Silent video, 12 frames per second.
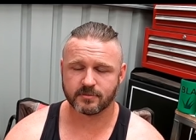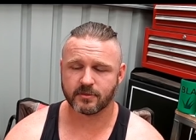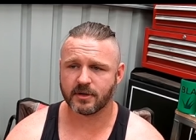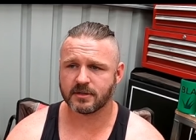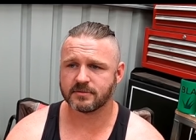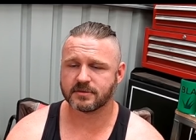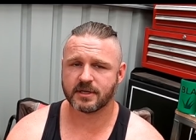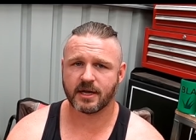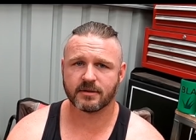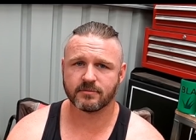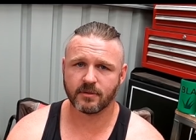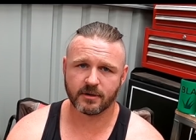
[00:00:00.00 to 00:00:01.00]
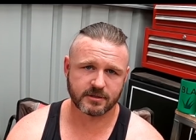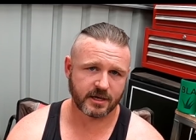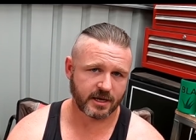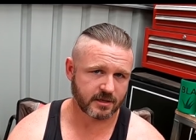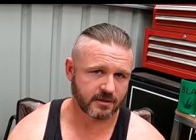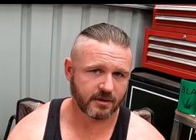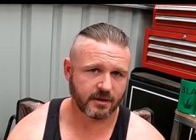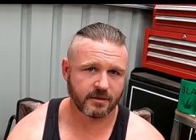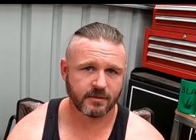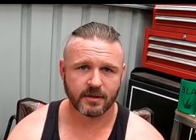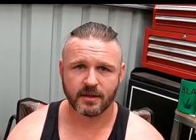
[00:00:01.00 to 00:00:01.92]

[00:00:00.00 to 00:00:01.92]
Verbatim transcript: Marines have started rotating their